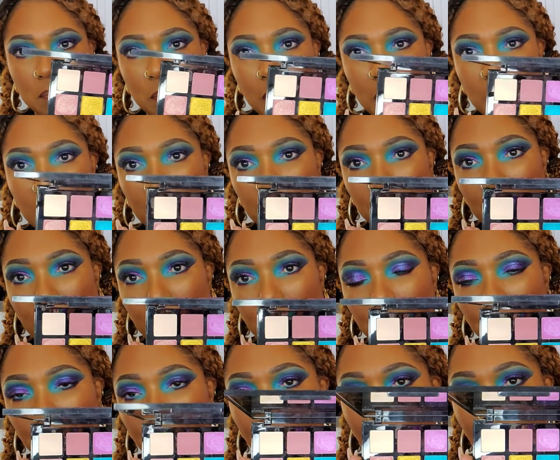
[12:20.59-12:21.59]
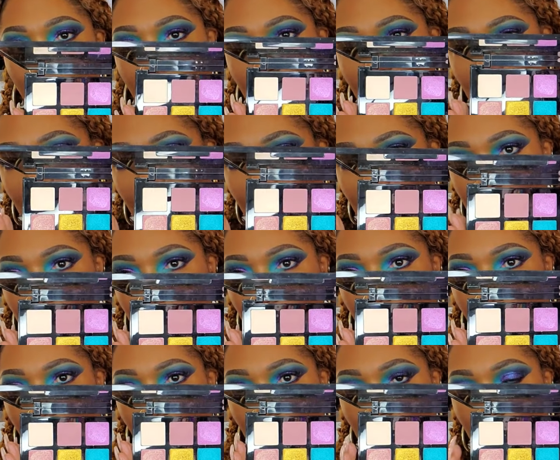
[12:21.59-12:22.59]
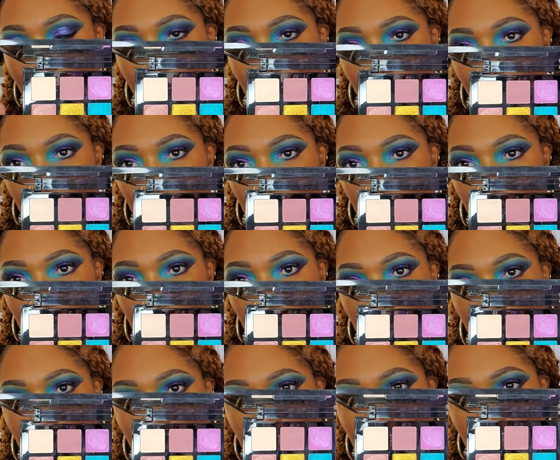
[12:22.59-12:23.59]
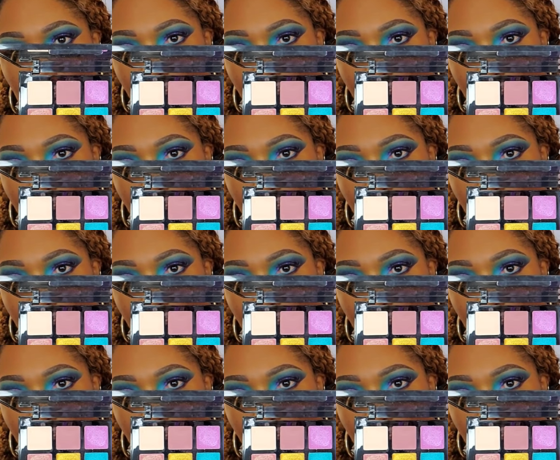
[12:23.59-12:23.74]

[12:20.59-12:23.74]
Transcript: But anyway, so this palette, as you can see, it has a